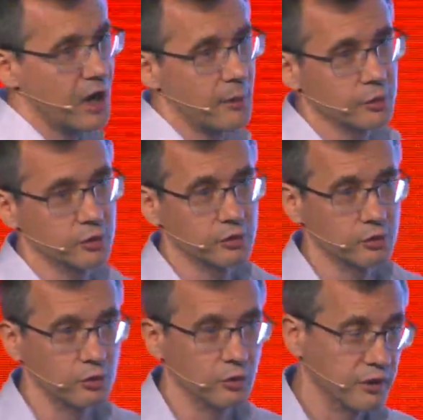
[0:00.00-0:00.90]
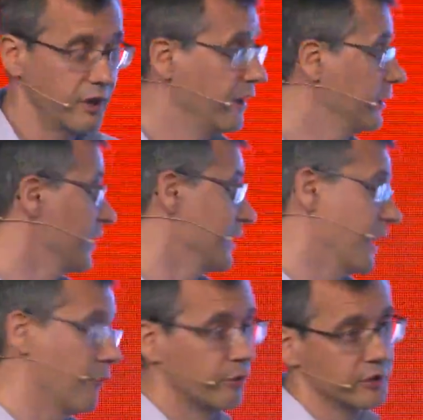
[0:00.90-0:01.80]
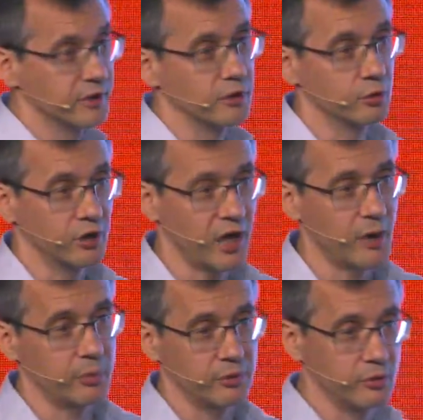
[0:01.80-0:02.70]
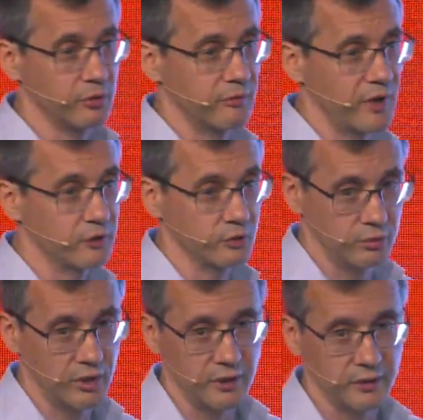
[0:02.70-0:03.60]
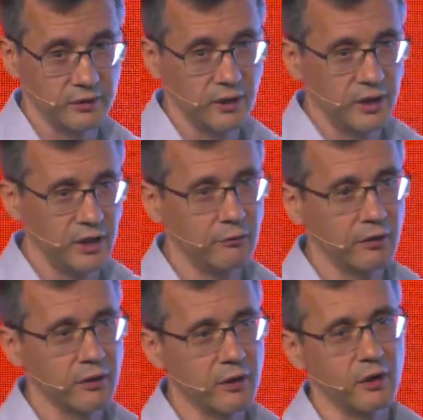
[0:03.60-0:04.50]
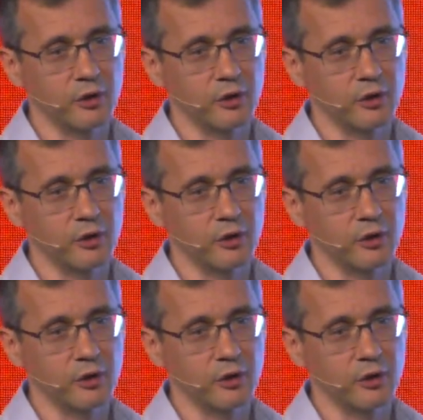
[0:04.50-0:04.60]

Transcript: up to 2 days, and everything could happen during that 2 days, even the